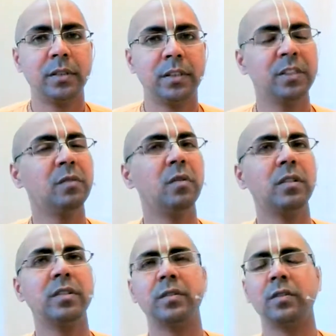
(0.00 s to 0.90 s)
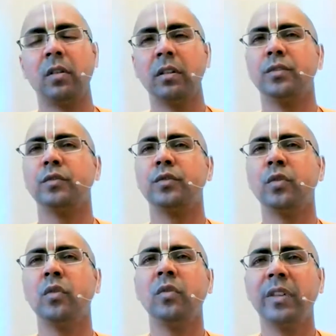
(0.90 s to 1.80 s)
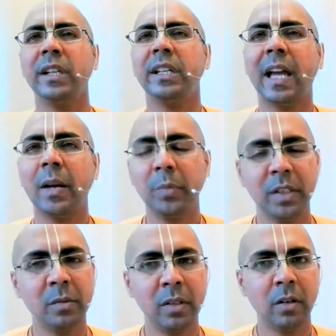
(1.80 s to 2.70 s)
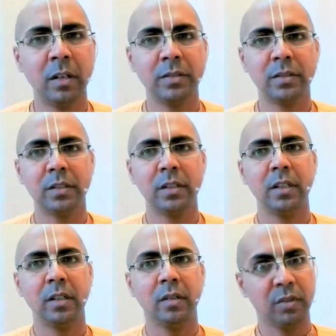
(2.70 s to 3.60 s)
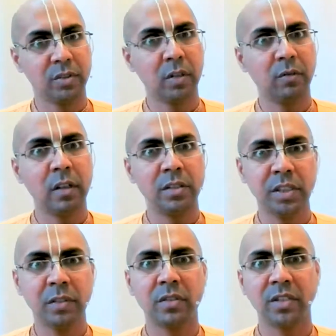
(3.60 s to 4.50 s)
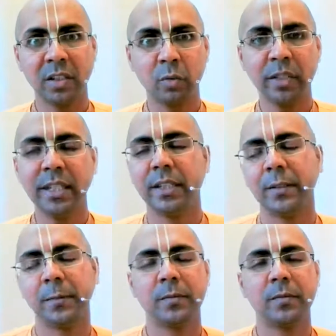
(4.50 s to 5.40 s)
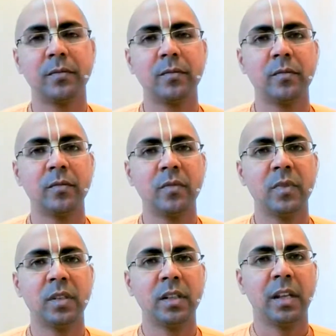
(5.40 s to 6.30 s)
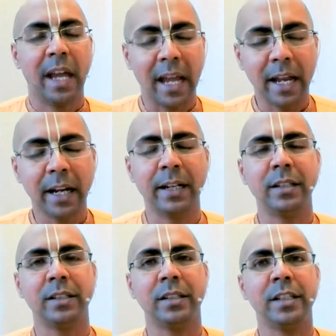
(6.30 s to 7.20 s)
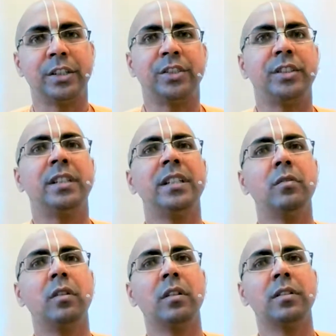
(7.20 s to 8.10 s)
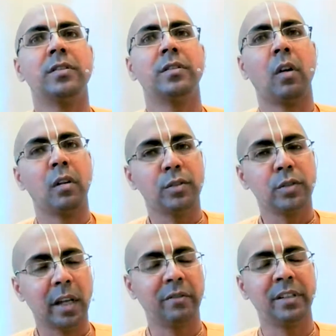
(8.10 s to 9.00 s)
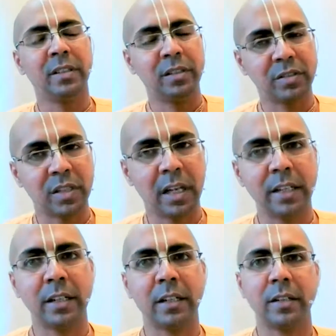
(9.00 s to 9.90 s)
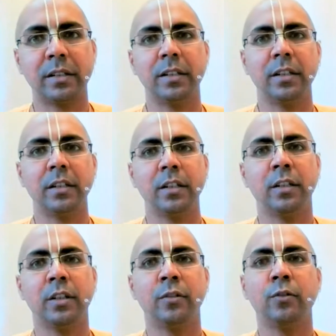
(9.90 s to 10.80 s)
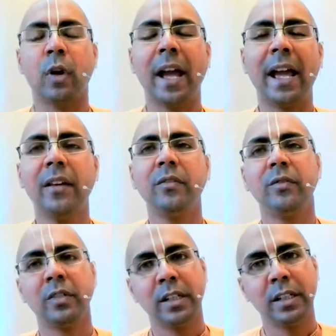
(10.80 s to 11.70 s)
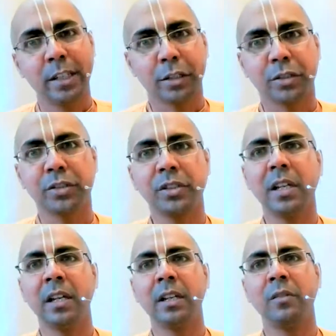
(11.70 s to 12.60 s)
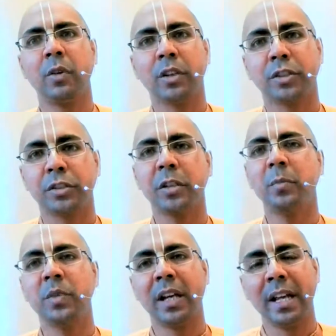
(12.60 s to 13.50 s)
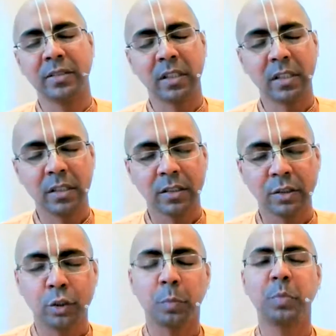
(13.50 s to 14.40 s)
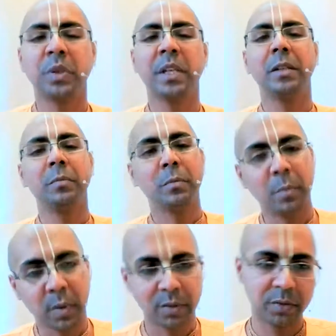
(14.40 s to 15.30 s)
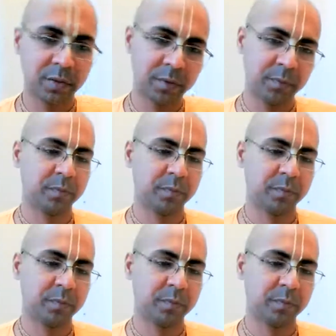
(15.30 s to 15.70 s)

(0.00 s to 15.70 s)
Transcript: She was also so very happy because, first of all, she was the queen, and she was also having the desire to have Krishna worshipped as a supreme person.